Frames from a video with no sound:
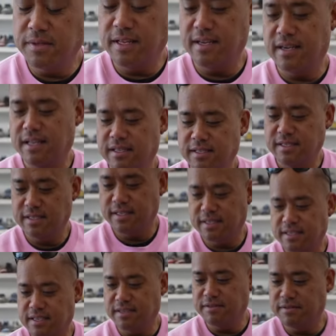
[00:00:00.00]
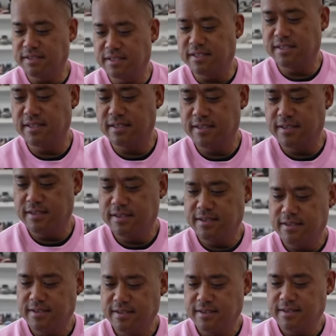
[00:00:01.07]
that at least this gives. And